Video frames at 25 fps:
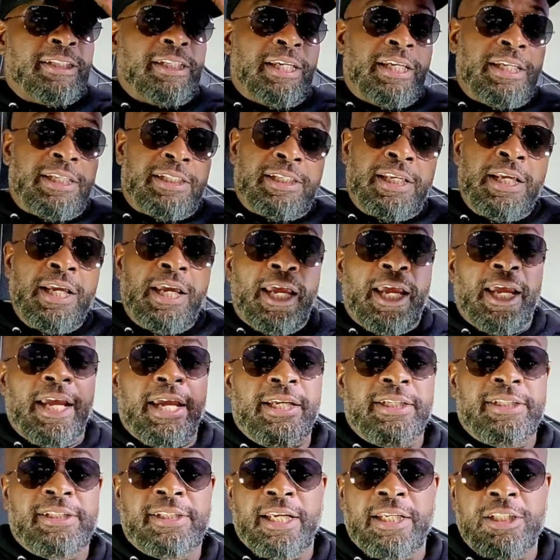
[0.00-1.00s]
is
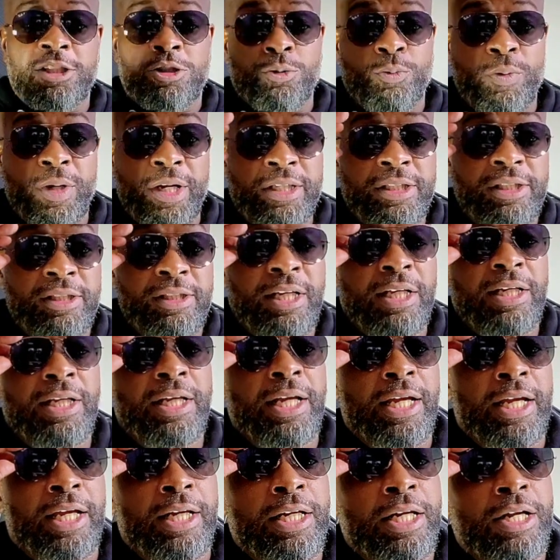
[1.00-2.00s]
a sanctuary
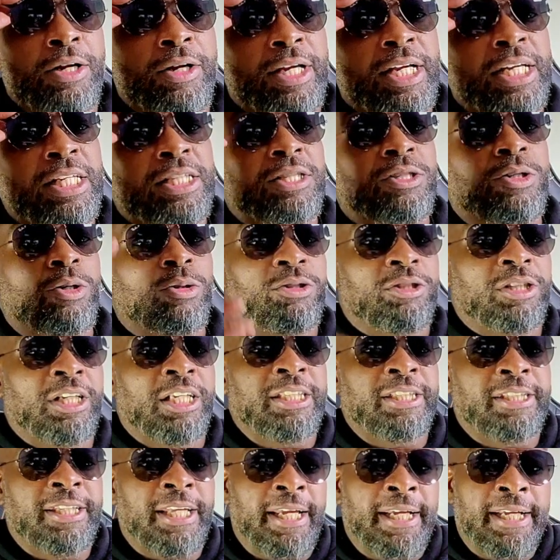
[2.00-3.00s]
city and there is no
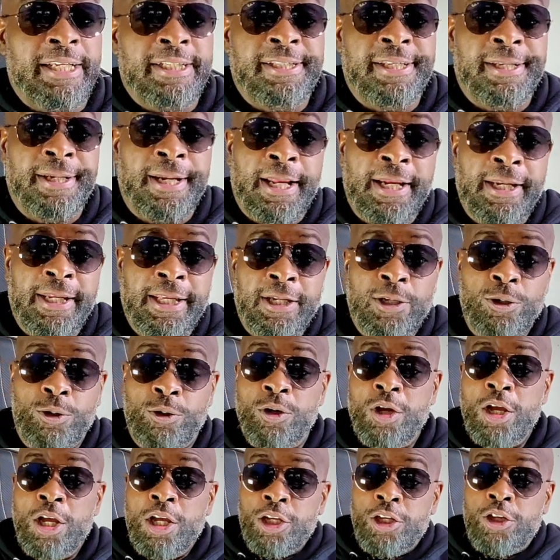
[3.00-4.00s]
such thing as an
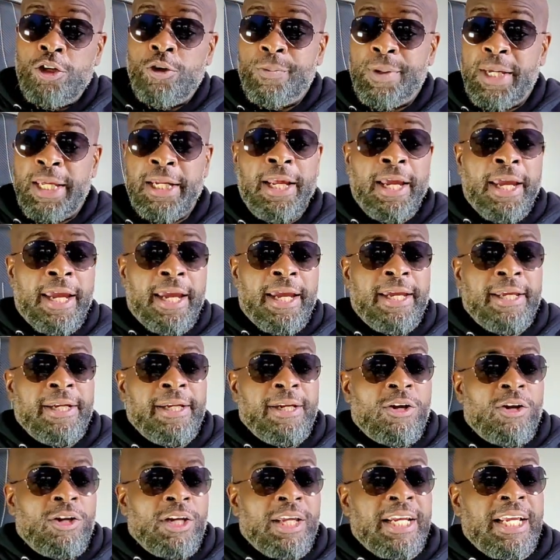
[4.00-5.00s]
illegal human and
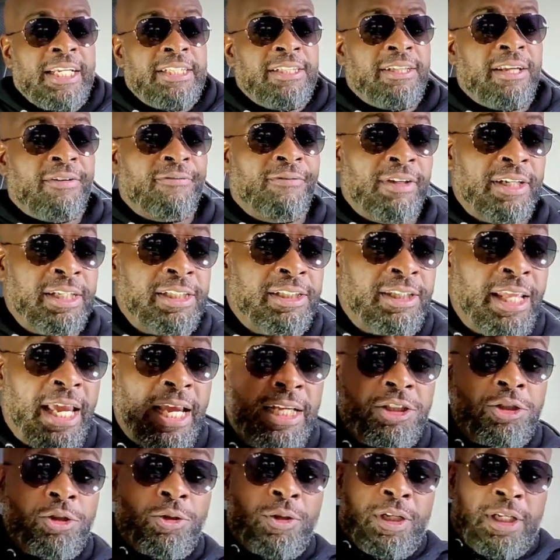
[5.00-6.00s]
all of that stuff. And the
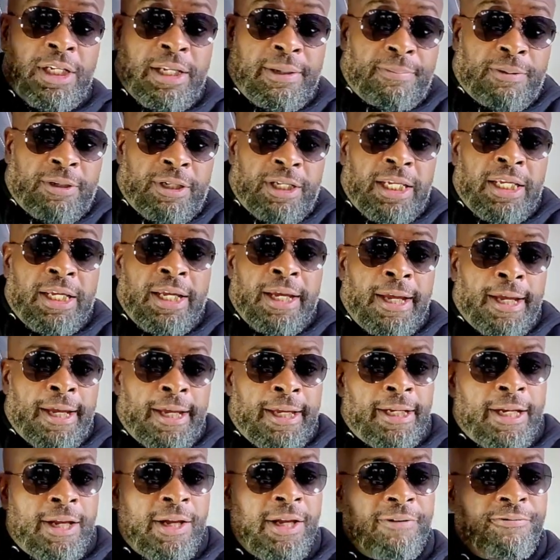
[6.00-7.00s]
Statue of Liberty
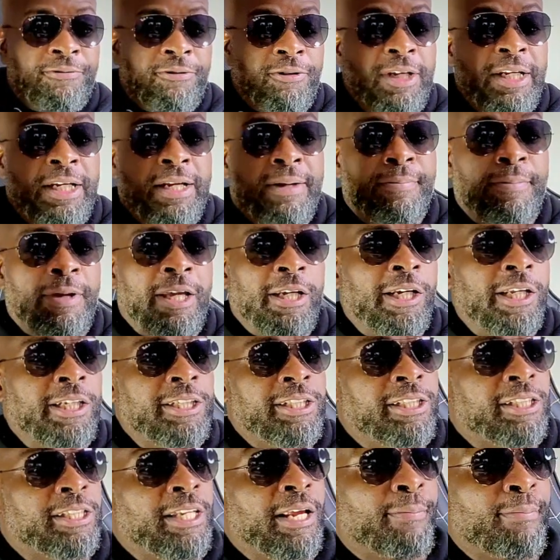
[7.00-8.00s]
and freedom. And
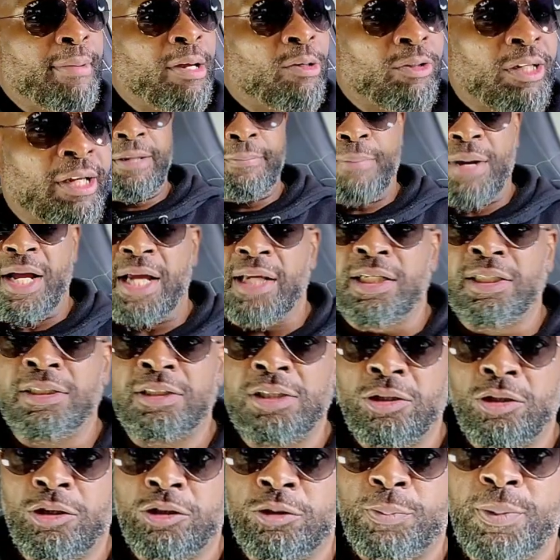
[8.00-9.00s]
this is a melting pot.
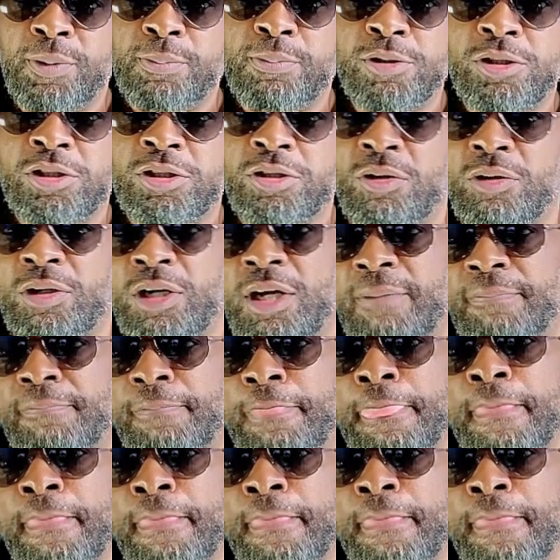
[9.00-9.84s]
Until those people showed up.